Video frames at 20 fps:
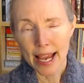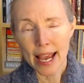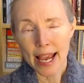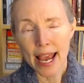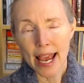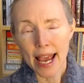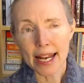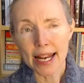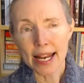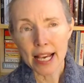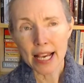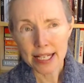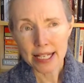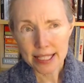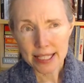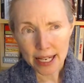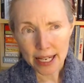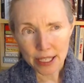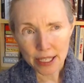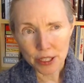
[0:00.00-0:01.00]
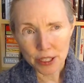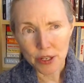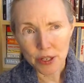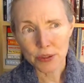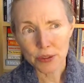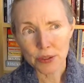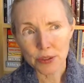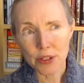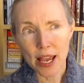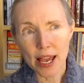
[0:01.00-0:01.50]
and he got a second
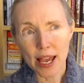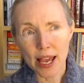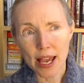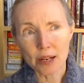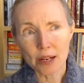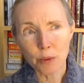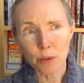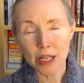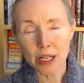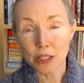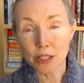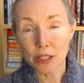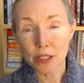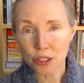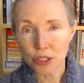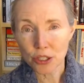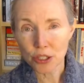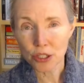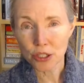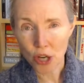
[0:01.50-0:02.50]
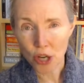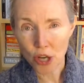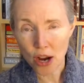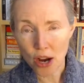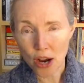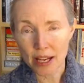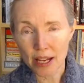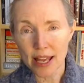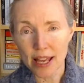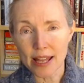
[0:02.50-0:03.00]
dose, and went into
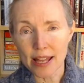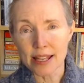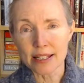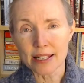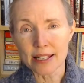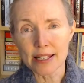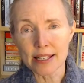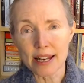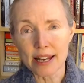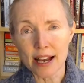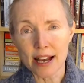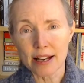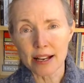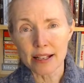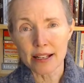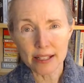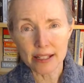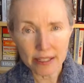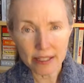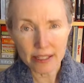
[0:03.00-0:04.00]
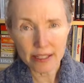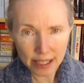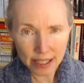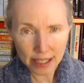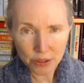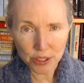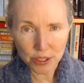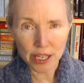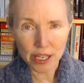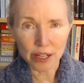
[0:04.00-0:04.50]
shock, and they
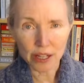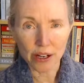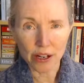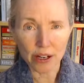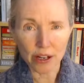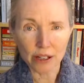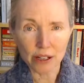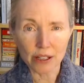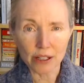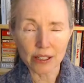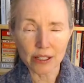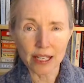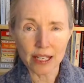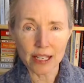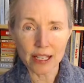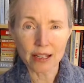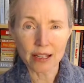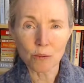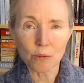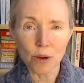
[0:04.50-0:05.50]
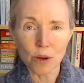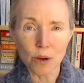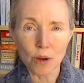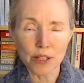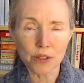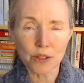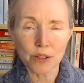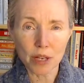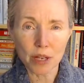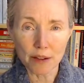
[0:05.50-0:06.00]
do say in the article he
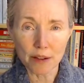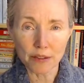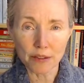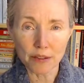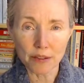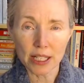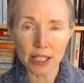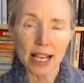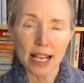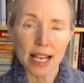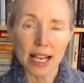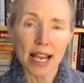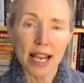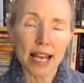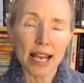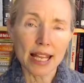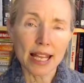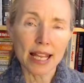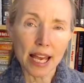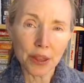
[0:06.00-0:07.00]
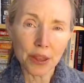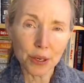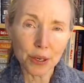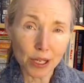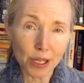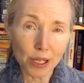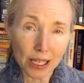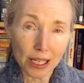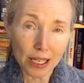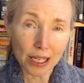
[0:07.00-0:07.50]
was recovering. The other
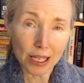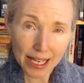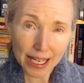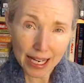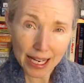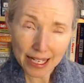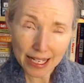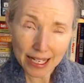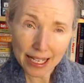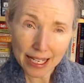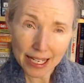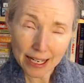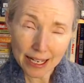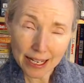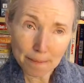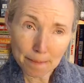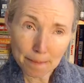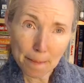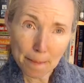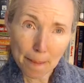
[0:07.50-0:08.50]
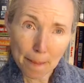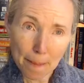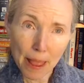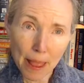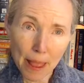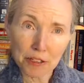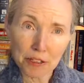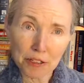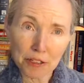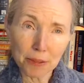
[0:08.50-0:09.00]
lady,
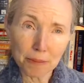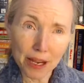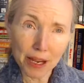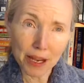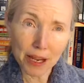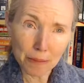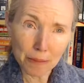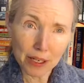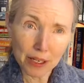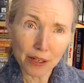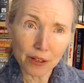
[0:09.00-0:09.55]
she might have been